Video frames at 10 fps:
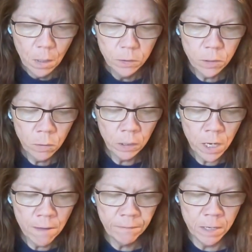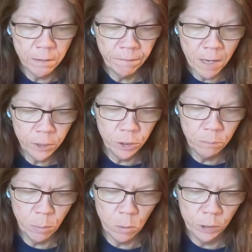So the love and
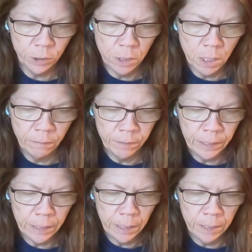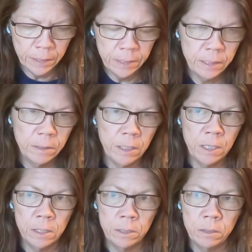affection portion of it
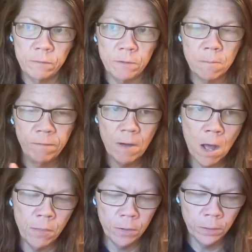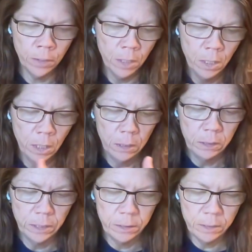is from father
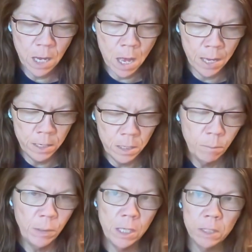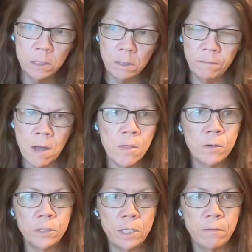to son because the
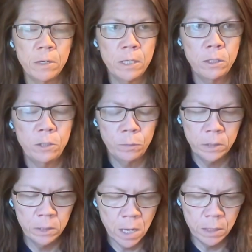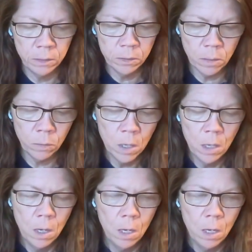father is giving it to his son. So